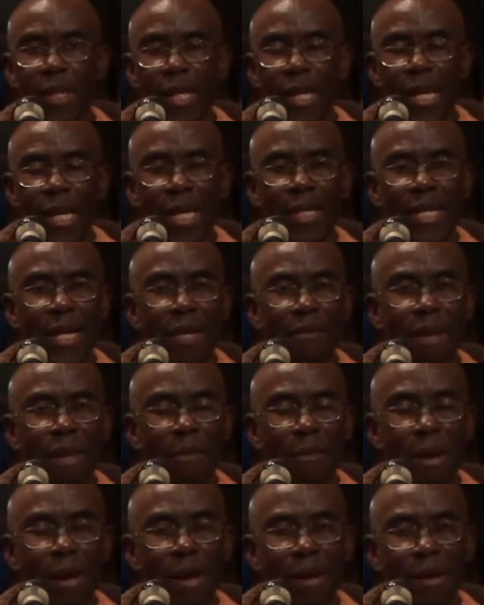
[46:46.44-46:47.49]
And I
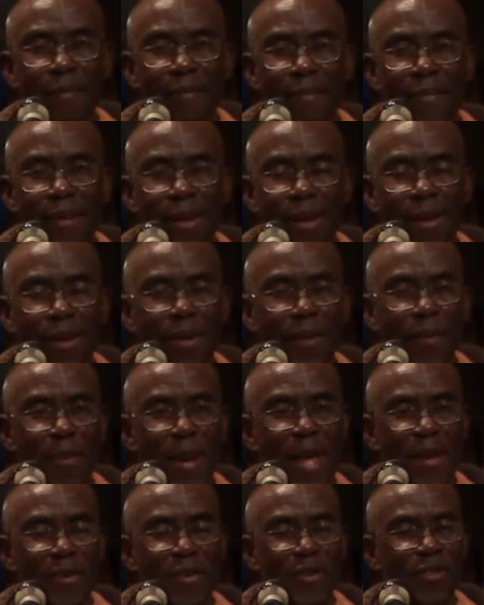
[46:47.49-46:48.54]
remember in
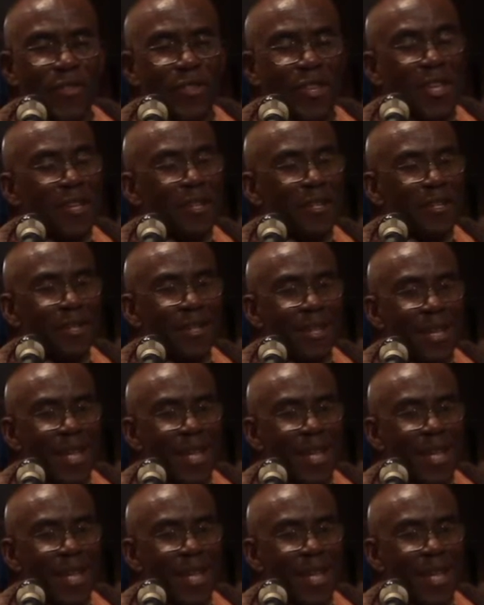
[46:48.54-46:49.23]
planting the seed,